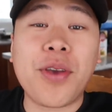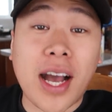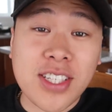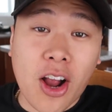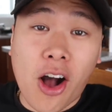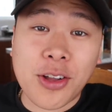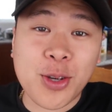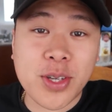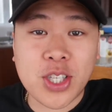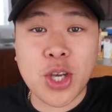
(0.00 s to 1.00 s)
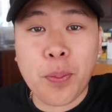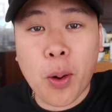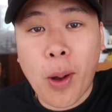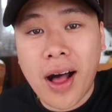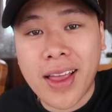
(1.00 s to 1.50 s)
hope you guys are all doing
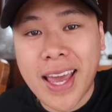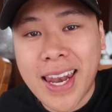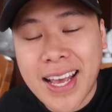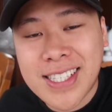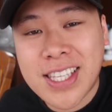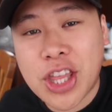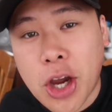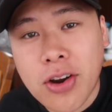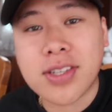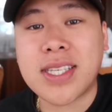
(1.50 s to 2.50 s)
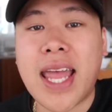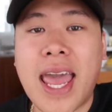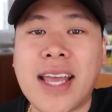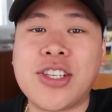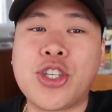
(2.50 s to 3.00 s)
super well. It is
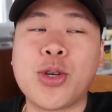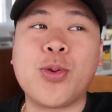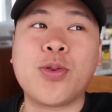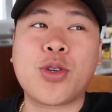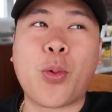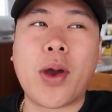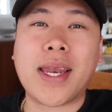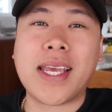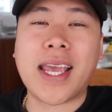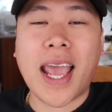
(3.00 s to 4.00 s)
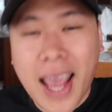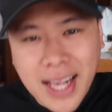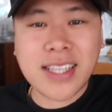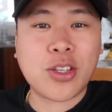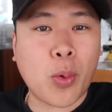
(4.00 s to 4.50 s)
Thursday, June
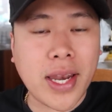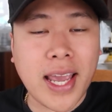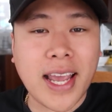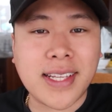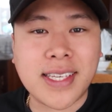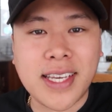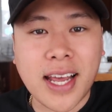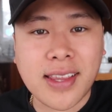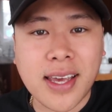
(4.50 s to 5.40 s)
28th, 2018, I